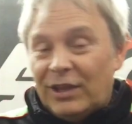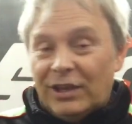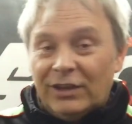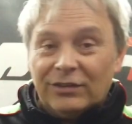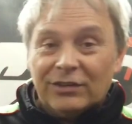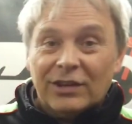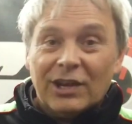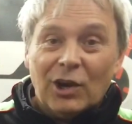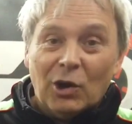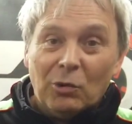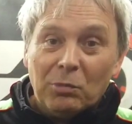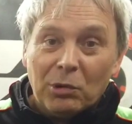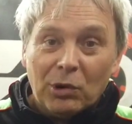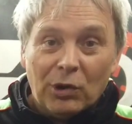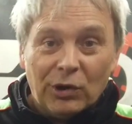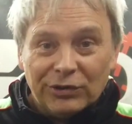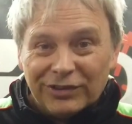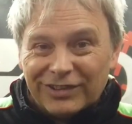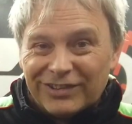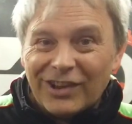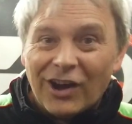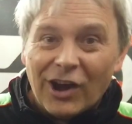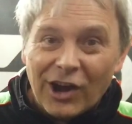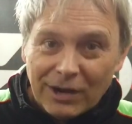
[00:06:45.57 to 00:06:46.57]
These help a lot.
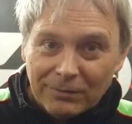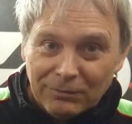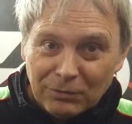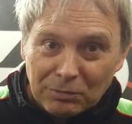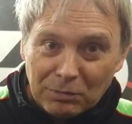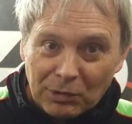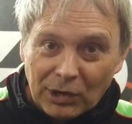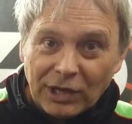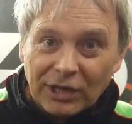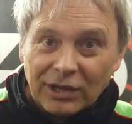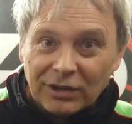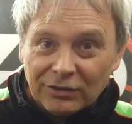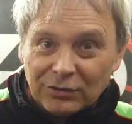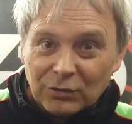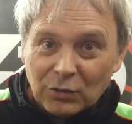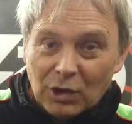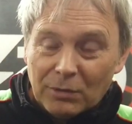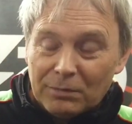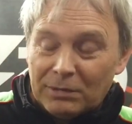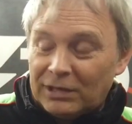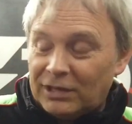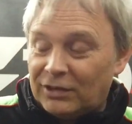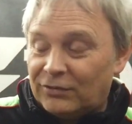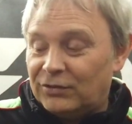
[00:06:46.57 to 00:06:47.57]
It's a timed brake. It's
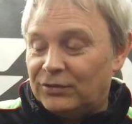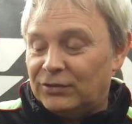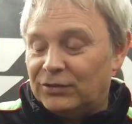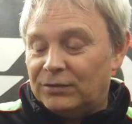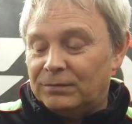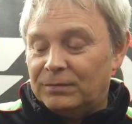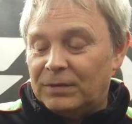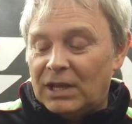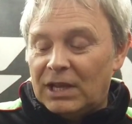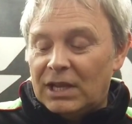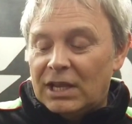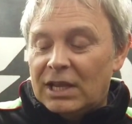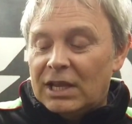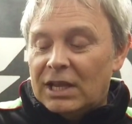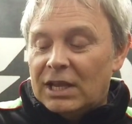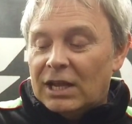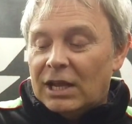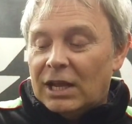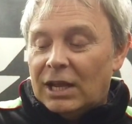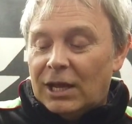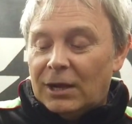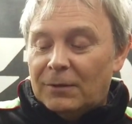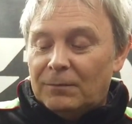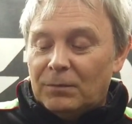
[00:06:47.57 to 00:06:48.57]
quite a big difference.
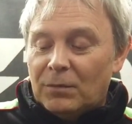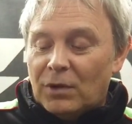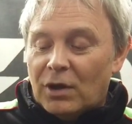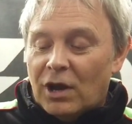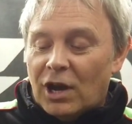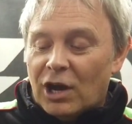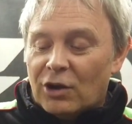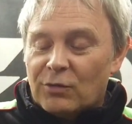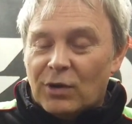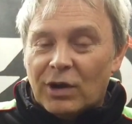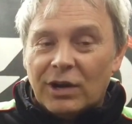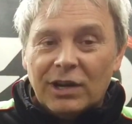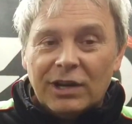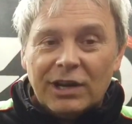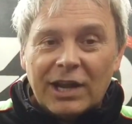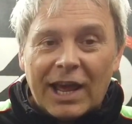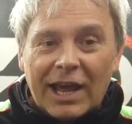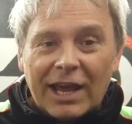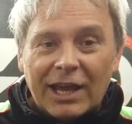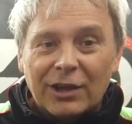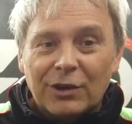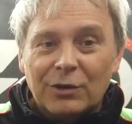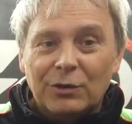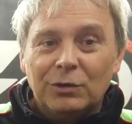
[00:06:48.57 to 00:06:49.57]
I run an
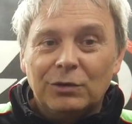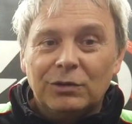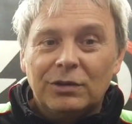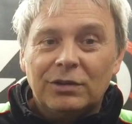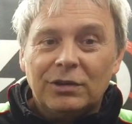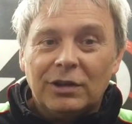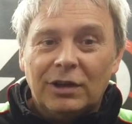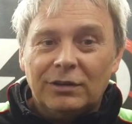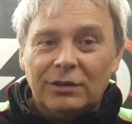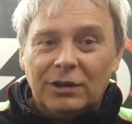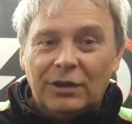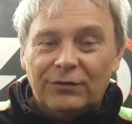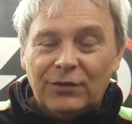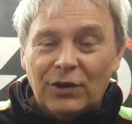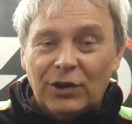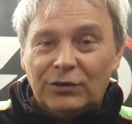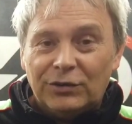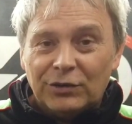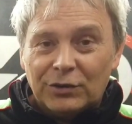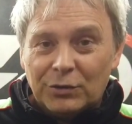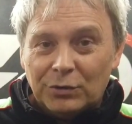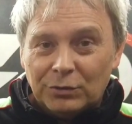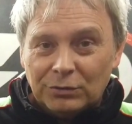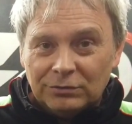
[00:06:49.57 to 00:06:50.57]
angled, a
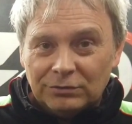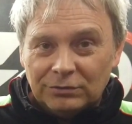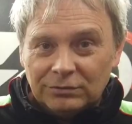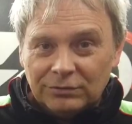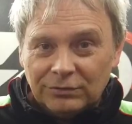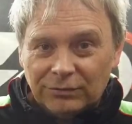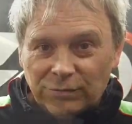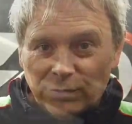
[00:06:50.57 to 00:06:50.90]
vertical